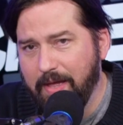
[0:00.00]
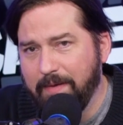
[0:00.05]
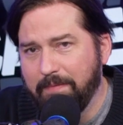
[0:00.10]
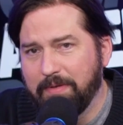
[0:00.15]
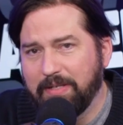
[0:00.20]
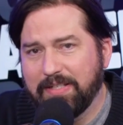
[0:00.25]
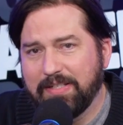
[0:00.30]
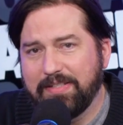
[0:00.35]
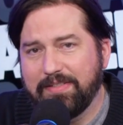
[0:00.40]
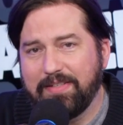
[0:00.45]

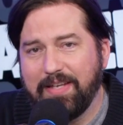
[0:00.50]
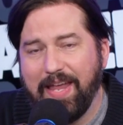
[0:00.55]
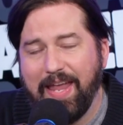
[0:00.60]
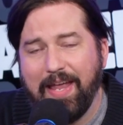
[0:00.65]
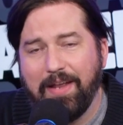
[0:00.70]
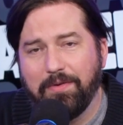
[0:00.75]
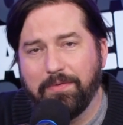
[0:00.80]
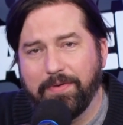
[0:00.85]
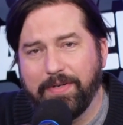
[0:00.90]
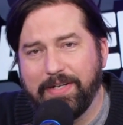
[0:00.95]
Because
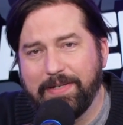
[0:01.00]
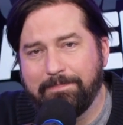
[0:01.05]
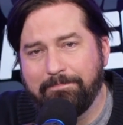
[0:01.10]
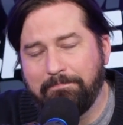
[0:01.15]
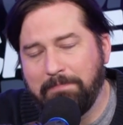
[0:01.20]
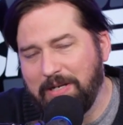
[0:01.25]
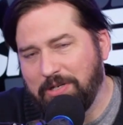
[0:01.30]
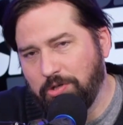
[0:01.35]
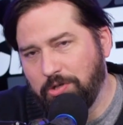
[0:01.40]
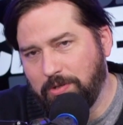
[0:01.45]
Andrea
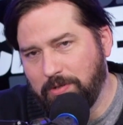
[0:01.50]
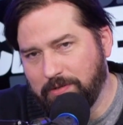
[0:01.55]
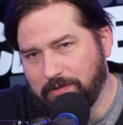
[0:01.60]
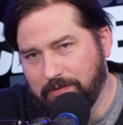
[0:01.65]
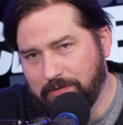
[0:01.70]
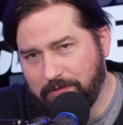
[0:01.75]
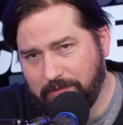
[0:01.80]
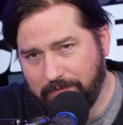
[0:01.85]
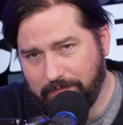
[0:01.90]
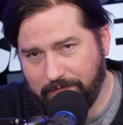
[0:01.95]

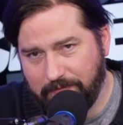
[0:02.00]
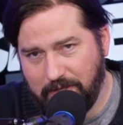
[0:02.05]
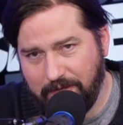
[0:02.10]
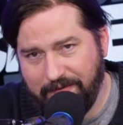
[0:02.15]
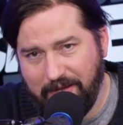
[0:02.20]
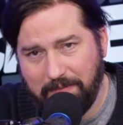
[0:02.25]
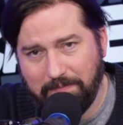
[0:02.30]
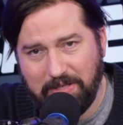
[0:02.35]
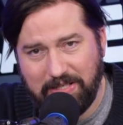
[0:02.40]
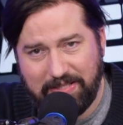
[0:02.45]
Mitchell of
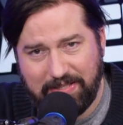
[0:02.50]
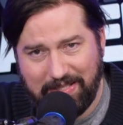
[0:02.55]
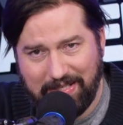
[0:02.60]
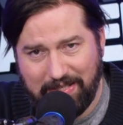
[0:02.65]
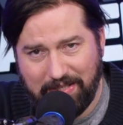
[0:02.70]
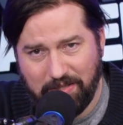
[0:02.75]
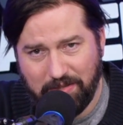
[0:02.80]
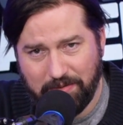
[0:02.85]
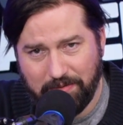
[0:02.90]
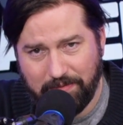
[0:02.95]
NBC
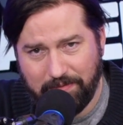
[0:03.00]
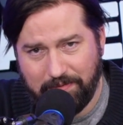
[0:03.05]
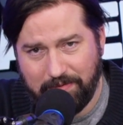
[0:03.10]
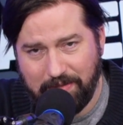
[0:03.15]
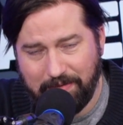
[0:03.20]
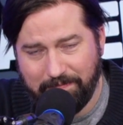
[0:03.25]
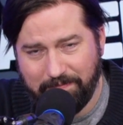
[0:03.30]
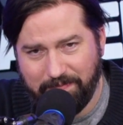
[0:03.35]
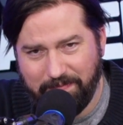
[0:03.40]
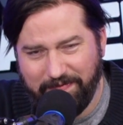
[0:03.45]
News,
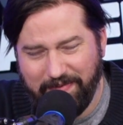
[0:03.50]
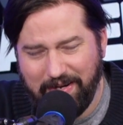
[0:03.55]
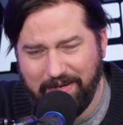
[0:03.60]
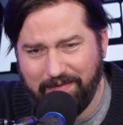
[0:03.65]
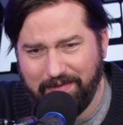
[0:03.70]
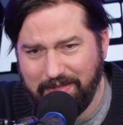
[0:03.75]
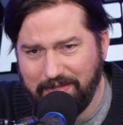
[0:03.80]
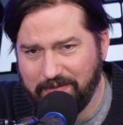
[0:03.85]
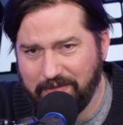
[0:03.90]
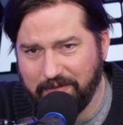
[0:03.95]
I'm
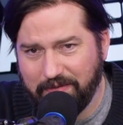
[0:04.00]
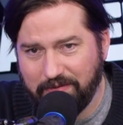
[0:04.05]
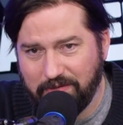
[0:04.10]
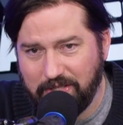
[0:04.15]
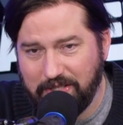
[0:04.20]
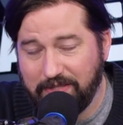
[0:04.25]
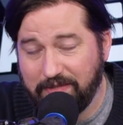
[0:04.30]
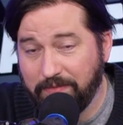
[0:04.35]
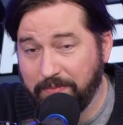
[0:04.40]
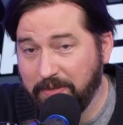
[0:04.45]
fairly certain
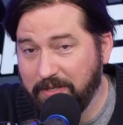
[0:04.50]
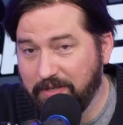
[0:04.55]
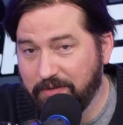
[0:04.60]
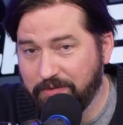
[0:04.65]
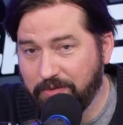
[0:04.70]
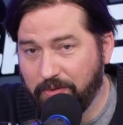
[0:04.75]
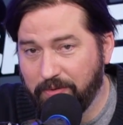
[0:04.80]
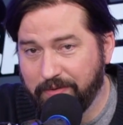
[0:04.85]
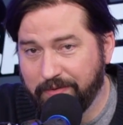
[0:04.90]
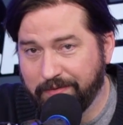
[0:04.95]
she's 3 years
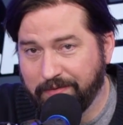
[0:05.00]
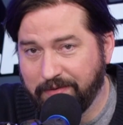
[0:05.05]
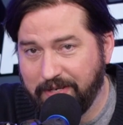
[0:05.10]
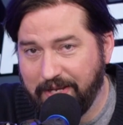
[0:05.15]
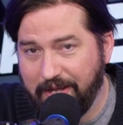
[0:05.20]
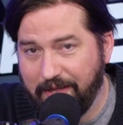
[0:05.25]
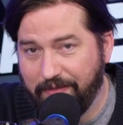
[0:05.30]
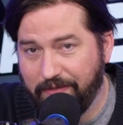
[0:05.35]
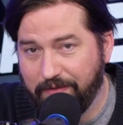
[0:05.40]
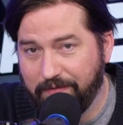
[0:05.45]
older than
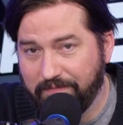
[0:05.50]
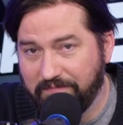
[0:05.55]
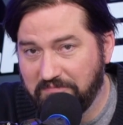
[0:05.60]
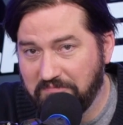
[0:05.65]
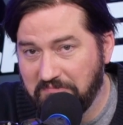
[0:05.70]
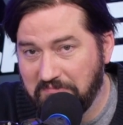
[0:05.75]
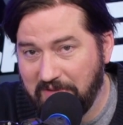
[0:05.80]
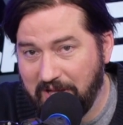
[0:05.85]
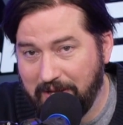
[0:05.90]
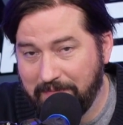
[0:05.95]
death.
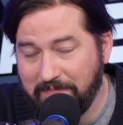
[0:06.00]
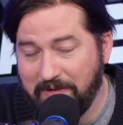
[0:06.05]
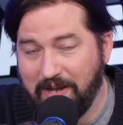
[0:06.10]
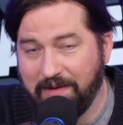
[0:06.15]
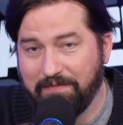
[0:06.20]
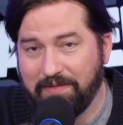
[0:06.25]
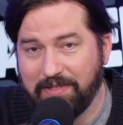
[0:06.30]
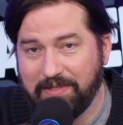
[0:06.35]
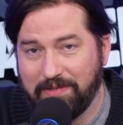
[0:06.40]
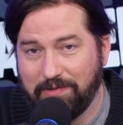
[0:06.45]
I'm not
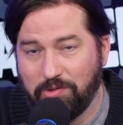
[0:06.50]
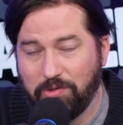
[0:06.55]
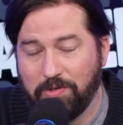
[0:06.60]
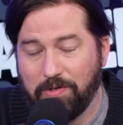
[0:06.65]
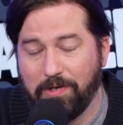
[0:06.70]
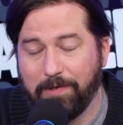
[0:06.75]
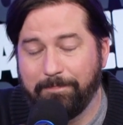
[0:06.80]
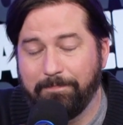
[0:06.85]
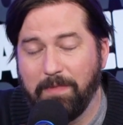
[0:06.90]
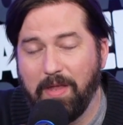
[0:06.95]
really
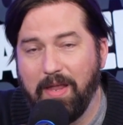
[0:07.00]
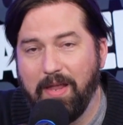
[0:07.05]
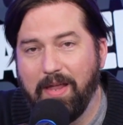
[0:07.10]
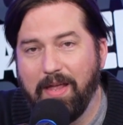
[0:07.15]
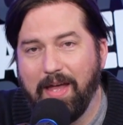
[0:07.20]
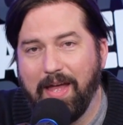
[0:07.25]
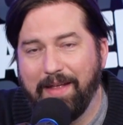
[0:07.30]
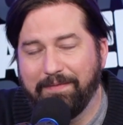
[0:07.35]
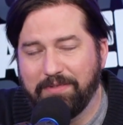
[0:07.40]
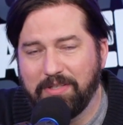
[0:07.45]
sure.
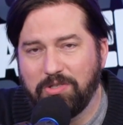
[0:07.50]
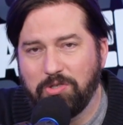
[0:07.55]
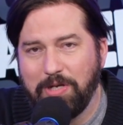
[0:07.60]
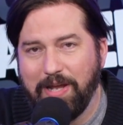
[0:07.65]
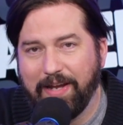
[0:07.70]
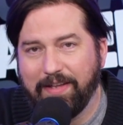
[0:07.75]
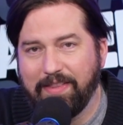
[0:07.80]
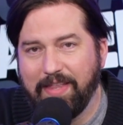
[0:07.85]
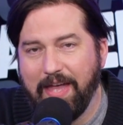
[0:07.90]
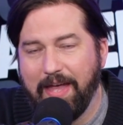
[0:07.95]
I have to
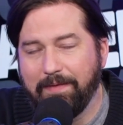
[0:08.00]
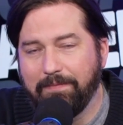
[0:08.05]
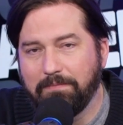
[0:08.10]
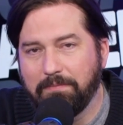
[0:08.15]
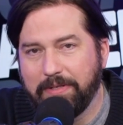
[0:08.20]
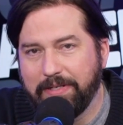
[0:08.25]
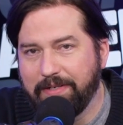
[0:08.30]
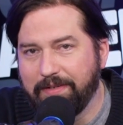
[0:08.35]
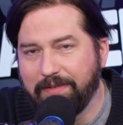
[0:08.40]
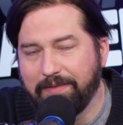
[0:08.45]
check that,
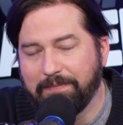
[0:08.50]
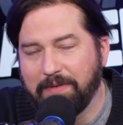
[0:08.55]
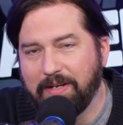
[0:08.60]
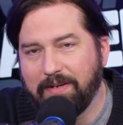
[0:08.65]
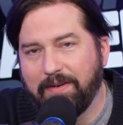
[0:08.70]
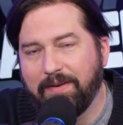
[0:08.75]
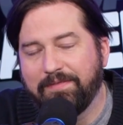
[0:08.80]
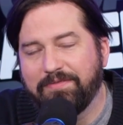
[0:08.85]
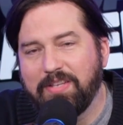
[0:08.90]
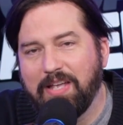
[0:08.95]
but I
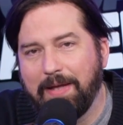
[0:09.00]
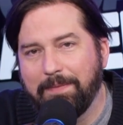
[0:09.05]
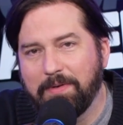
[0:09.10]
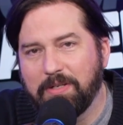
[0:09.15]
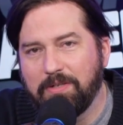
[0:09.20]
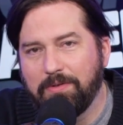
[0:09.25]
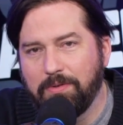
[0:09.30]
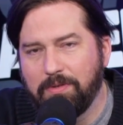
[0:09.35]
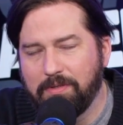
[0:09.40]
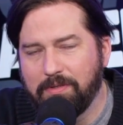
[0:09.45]
don't have time to
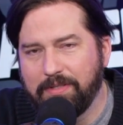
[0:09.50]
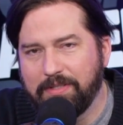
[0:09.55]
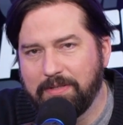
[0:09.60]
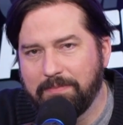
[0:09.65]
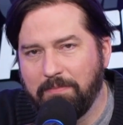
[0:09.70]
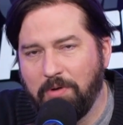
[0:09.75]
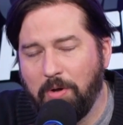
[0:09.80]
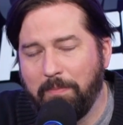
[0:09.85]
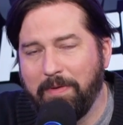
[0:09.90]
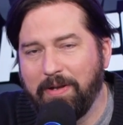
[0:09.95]
Google at the
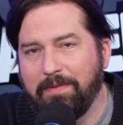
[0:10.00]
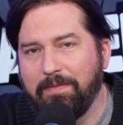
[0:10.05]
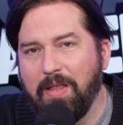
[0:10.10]
moment.